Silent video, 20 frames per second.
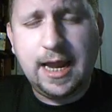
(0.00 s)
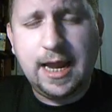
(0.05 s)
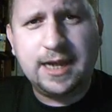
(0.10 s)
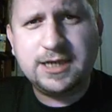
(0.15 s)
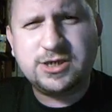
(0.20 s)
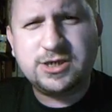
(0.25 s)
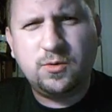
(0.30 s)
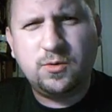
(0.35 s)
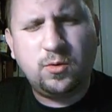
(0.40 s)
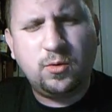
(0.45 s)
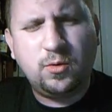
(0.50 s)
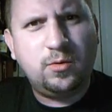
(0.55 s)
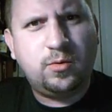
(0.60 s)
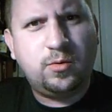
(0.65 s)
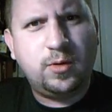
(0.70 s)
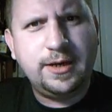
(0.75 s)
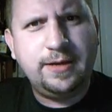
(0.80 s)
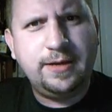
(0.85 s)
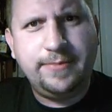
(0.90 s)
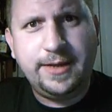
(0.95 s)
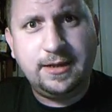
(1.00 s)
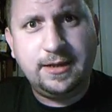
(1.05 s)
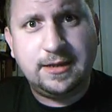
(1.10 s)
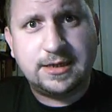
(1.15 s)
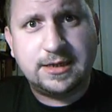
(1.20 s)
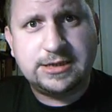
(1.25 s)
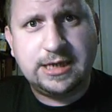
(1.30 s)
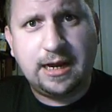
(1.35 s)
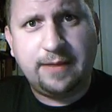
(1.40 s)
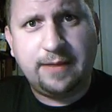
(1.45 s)
And I said, well, what do you mean
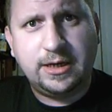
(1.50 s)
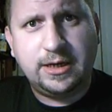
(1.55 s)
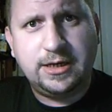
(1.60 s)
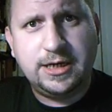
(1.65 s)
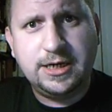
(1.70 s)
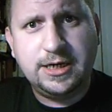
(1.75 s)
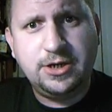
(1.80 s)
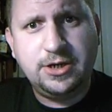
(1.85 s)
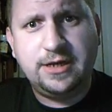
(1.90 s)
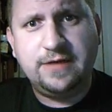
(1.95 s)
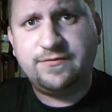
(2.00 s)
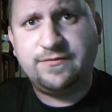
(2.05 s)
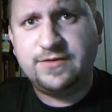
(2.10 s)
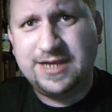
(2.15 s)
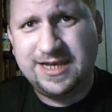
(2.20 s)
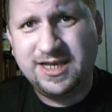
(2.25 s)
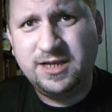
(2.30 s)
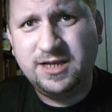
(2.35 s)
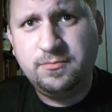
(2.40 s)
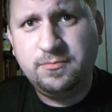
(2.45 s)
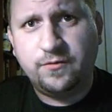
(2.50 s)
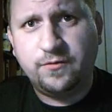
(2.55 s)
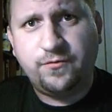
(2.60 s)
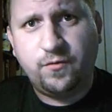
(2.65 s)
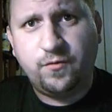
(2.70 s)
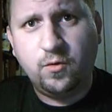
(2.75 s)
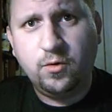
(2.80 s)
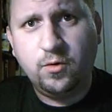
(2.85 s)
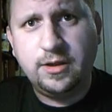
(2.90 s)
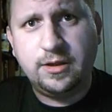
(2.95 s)
that's it? I mean, didn't you give 10
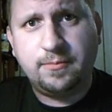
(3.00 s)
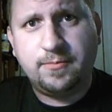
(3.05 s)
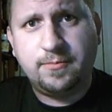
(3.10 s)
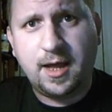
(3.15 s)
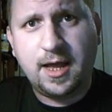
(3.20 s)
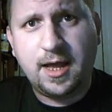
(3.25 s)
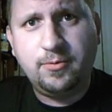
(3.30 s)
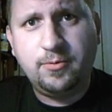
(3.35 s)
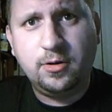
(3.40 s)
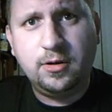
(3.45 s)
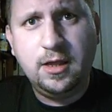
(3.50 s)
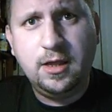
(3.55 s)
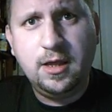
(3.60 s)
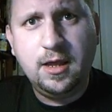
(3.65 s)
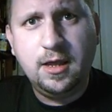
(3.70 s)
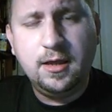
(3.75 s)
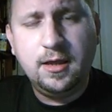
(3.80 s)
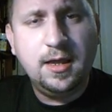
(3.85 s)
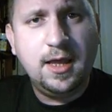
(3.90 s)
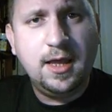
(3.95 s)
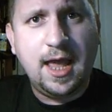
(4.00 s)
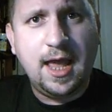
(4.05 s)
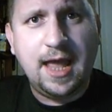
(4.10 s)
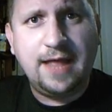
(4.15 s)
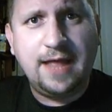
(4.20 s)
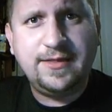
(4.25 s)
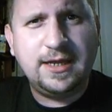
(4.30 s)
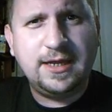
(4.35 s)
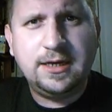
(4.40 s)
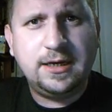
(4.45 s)
before in the Bible?
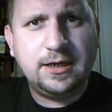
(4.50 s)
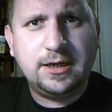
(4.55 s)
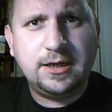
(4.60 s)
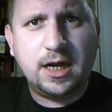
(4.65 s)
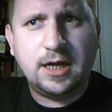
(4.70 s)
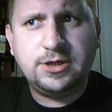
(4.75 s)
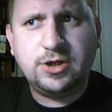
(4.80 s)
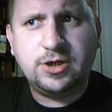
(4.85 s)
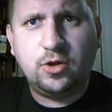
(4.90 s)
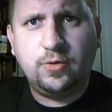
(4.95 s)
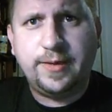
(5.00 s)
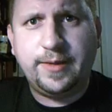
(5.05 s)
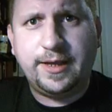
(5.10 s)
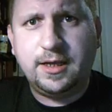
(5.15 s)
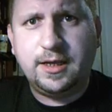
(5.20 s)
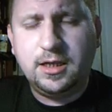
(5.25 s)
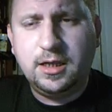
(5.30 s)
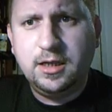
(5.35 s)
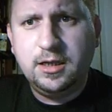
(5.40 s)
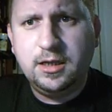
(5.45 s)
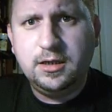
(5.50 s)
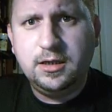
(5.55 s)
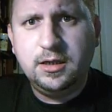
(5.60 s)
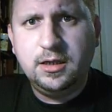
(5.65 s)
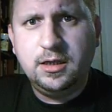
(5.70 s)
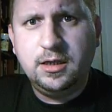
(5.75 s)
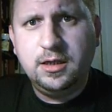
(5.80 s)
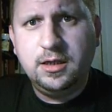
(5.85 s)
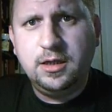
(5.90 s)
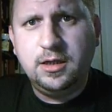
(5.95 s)
And then God told me,
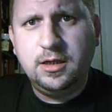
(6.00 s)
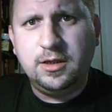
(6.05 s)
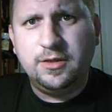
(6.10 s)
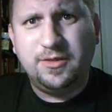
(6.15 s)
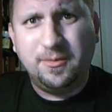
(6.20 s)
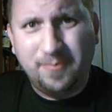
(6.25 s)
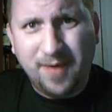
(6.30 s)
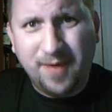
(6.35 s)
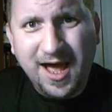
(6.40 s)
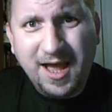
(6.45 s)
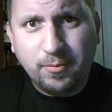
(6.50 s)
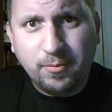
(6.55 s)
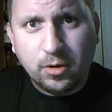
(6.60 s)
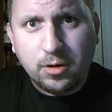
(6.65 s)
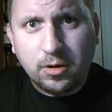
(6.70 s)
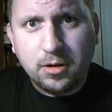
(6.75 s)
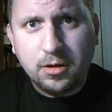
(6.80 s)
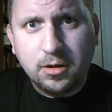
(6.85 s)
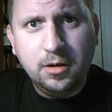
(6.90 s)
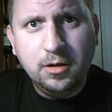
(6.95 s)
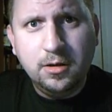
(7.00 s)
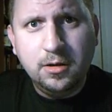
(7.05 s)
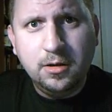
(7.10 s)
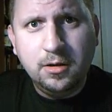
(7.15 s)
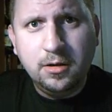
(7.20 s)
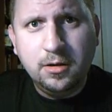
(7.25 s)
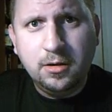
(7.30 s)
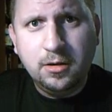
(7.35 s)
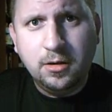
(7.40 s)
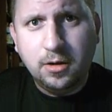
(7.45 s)
the Bible?
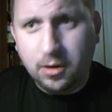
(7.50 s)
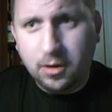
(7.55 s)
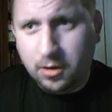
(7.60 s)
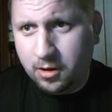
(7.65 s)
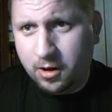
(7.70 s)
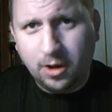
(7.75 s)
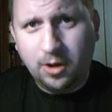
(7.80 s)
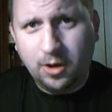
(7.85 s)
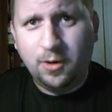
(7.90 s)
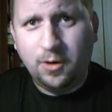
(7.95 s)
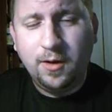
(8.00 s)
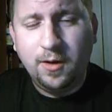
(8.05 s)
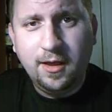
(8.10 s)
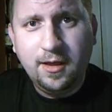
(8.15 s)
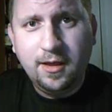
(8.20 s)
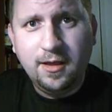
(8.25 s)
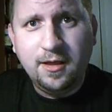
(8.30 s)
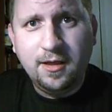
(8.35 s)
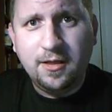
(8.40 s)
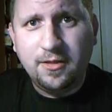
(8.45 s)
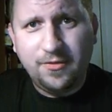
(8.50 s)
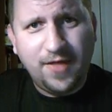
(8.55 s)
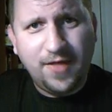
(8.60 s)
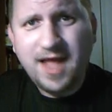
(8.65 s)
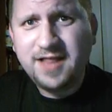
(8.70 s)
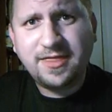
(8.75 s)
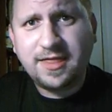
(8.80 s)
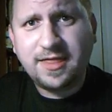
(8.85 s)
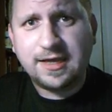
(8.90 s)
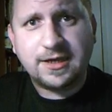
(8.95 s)
Oh,
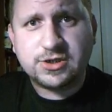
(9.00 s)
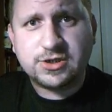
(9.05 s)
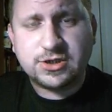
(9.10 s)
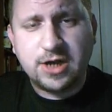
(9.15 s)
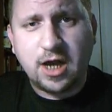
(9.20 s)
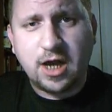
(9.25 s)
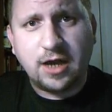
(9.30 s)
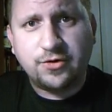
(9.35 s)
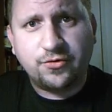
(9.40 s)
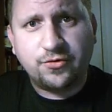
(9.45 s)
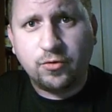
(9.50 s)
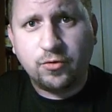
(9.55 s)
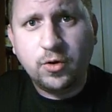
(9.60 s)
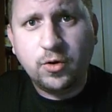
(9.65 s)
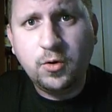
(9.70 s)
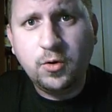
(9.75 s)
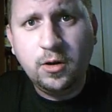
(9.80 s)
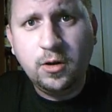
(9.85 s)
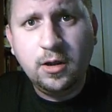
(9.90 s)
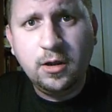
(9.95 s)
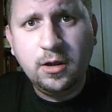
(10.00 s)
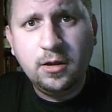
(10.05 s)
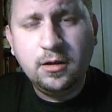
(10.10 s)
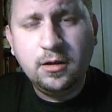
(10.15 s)
that thing's not true.